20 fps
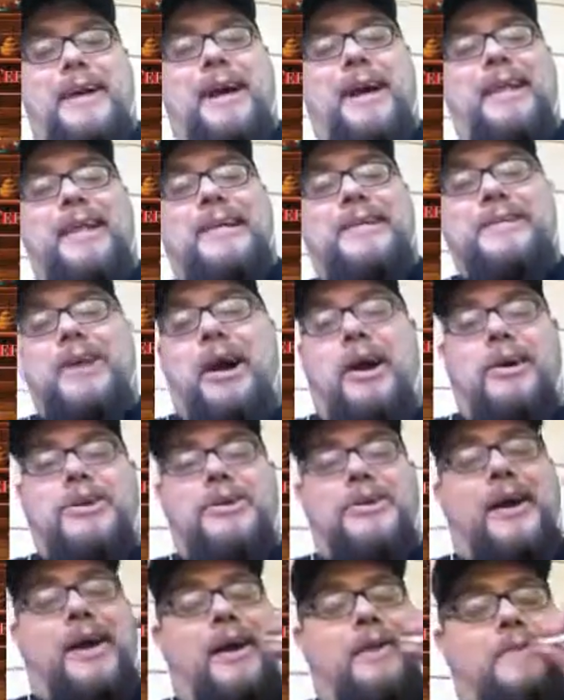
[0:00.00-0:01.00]
kindly talked
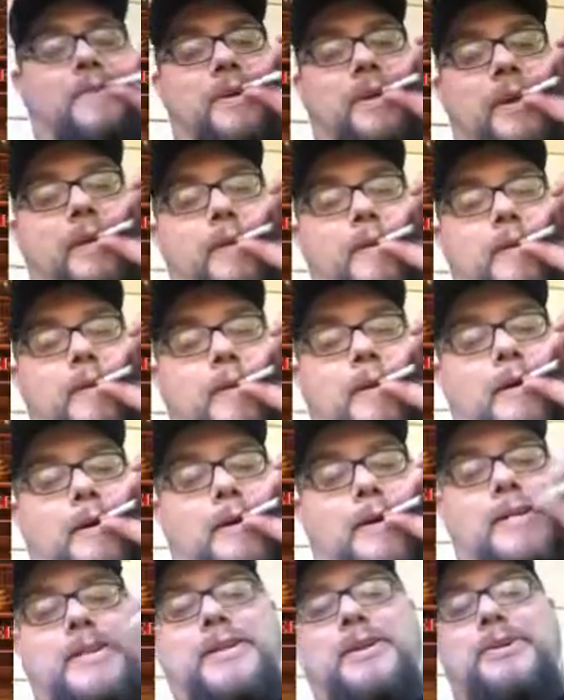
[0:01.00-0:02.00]
her out of it and
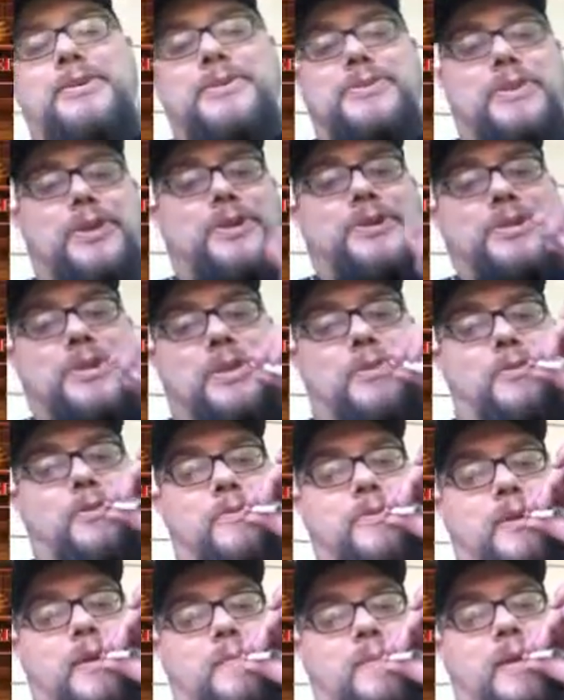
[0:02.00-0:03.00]
continued searching the
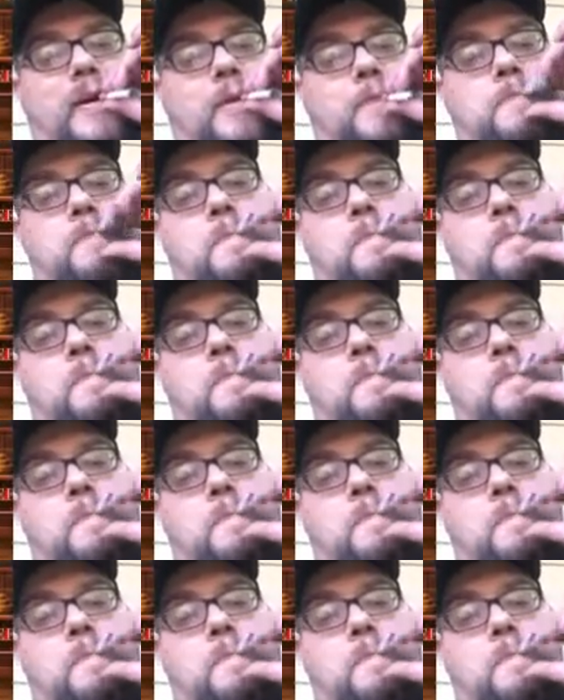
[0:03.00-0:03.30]
room a little bit.